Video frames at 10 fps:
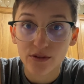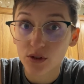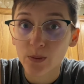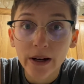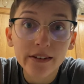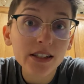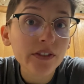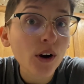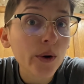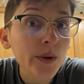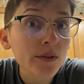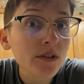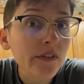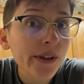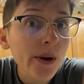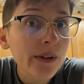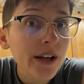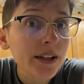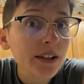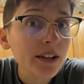Just wearing different articles of
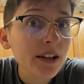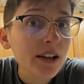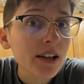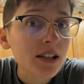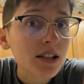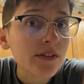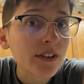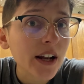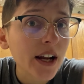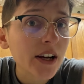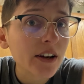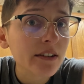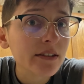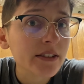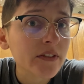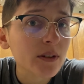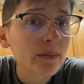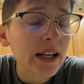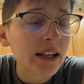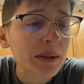clothing, different hair, different
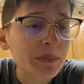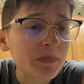makeup.